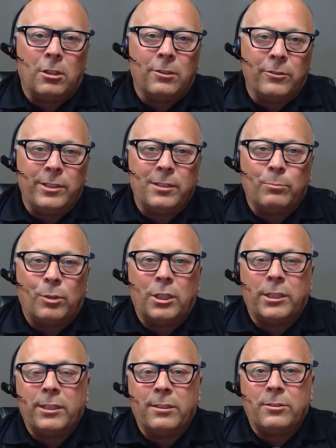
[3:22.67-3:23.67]
in all of these
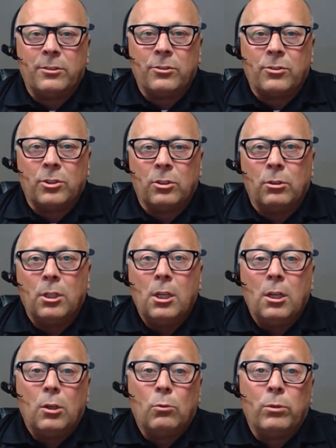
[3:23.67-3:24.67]
markets. And so
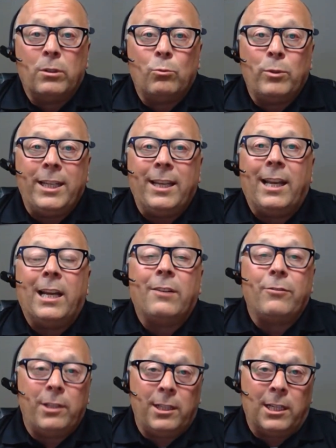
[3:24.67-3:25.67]
when we
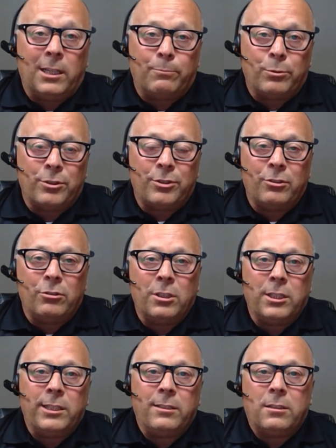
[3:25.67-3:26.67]
have the
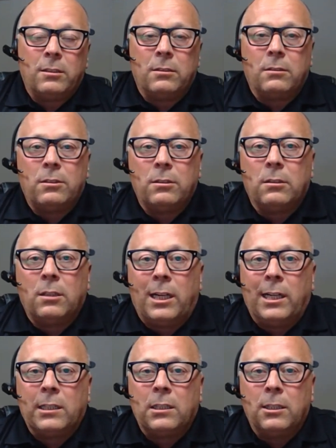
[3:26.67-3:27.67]
opportunity to
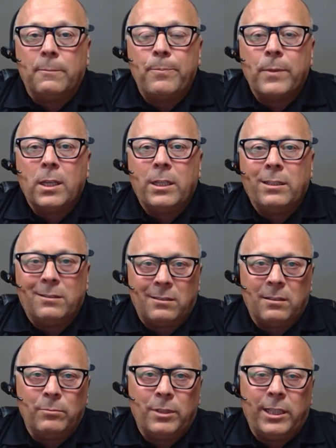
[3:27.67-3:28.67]
lock up in
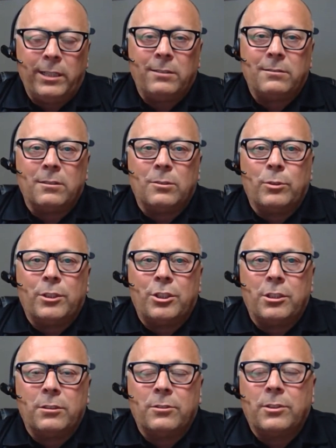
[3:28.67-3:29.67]
some cases,
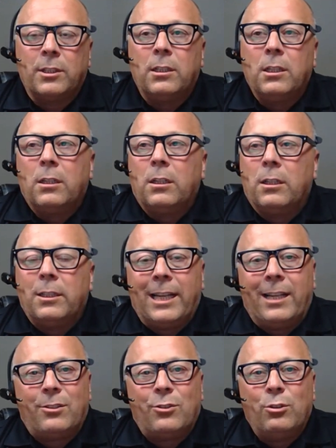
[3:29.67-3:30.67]
which is
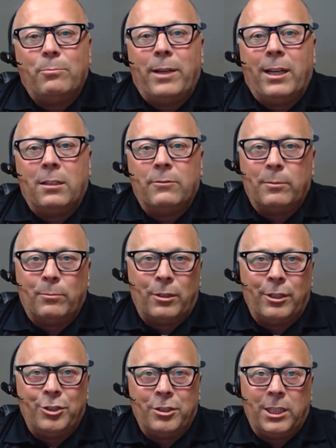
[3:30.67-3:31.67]
not too bad of a
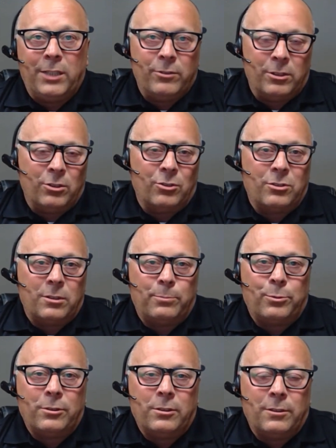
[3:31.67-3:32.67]
margin, even in those
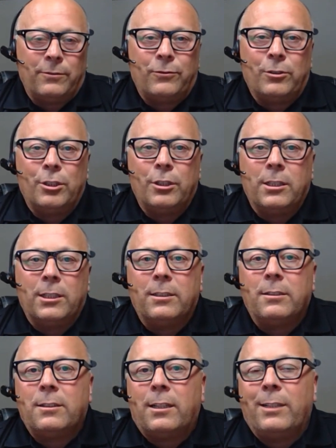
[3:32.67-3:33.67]

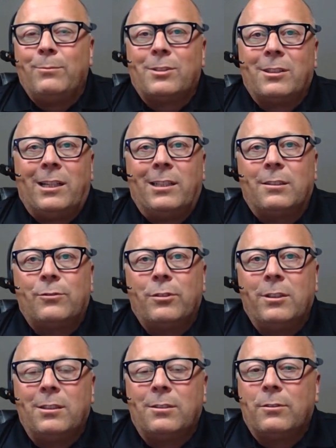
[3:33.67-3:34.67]
deferred time slots
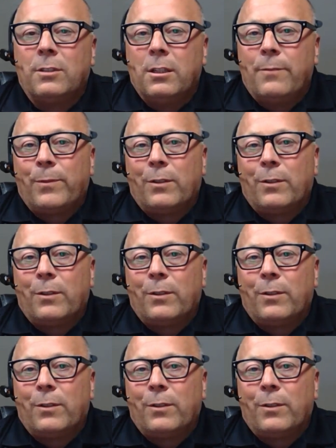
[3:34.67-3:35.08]
for these